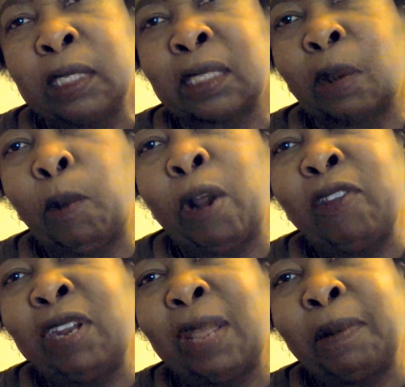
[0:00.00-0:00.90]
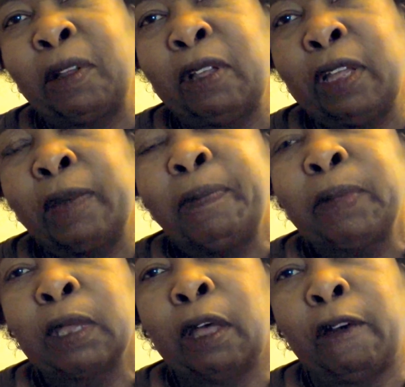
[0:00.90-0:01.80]
somewhere in the neighborhood
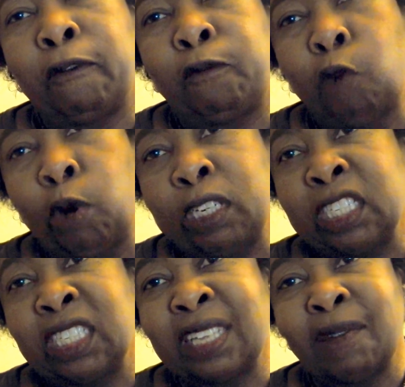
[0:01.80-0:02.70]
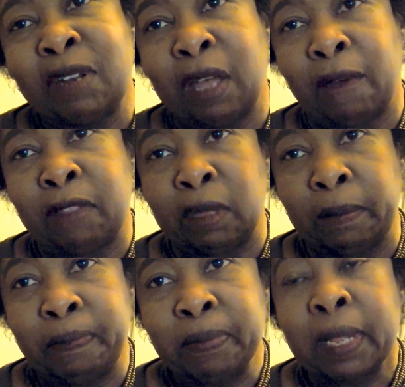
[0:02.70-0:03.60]
of four to seven of
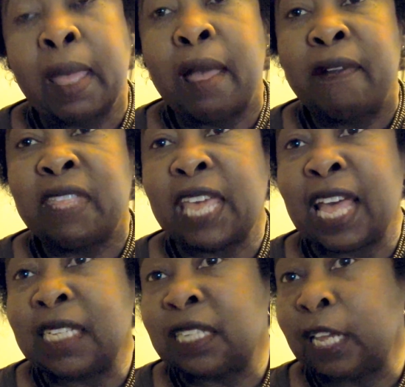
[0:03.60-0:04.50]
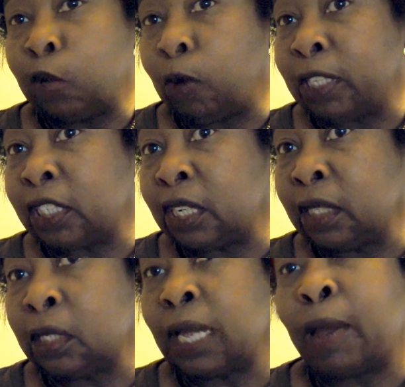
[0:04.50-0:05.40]
them. The essay
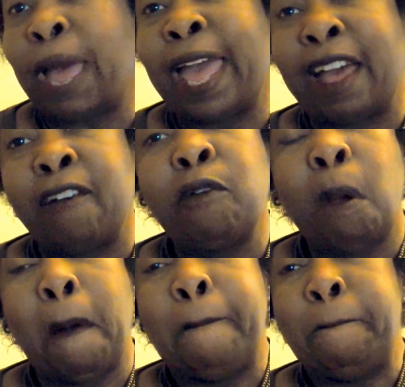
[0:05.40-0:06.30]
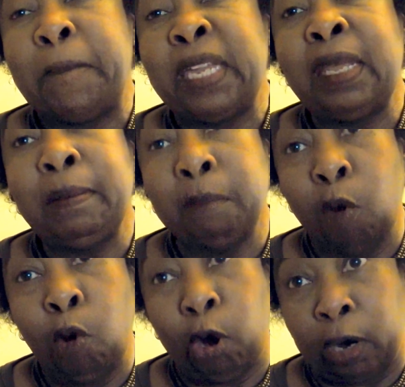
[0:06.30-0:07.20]
questions have many
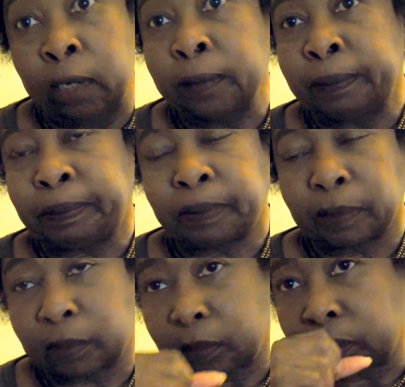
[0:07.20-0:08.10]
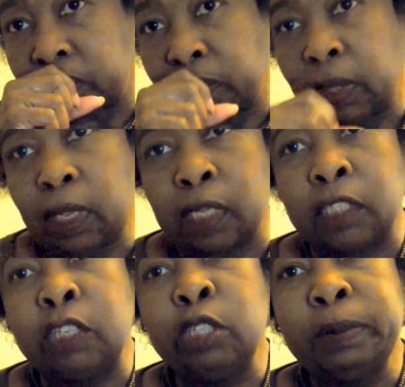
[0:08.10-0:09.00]
more,
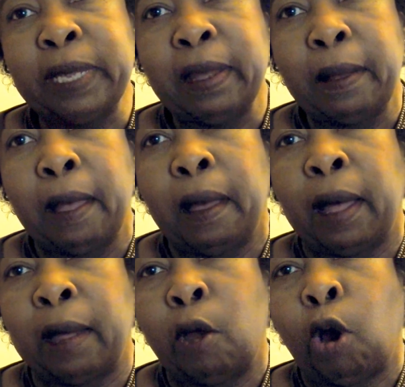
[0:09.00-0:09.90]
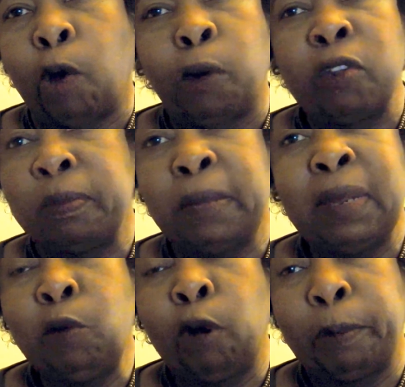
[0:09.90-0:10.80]
excuse me, uh, are worth
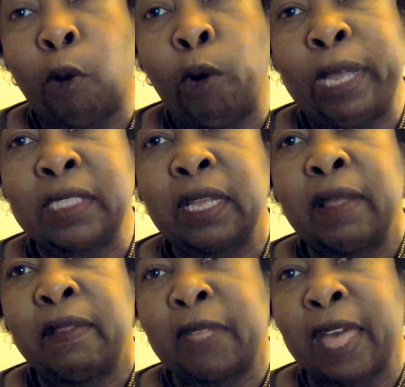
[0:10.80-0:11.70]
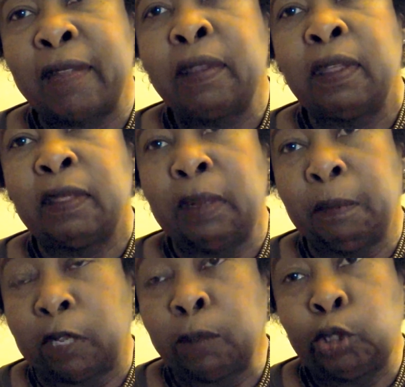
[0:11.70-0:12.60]
many more points than the
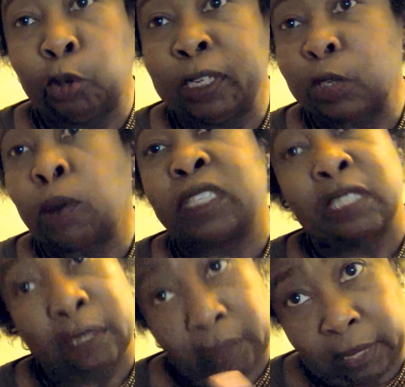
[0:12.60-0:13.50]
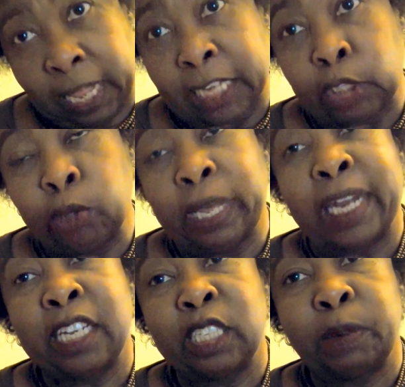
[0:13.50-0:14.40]
multiple choice questions, as you
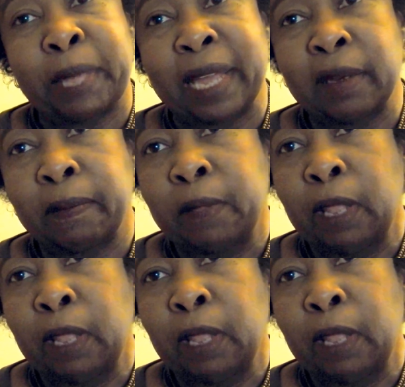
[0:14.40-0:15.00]
can expect.